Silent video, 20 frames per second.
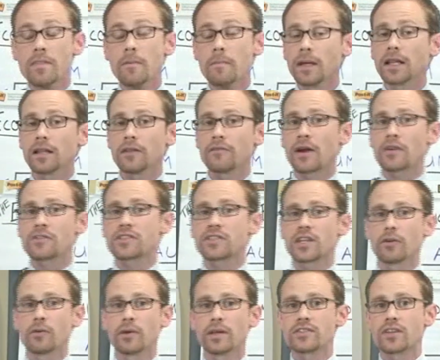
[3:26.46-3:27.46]
in the middle of our
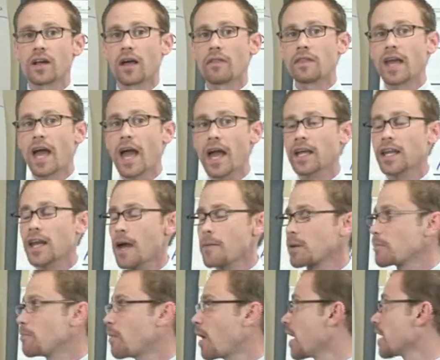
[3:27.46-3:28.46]
series on the
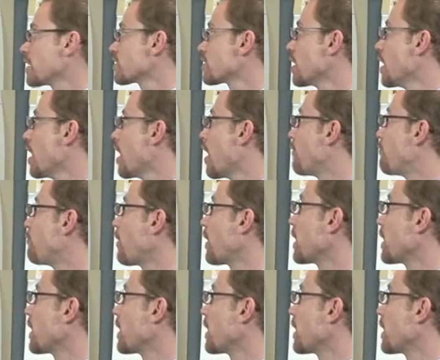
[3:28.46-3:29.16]
economic bias of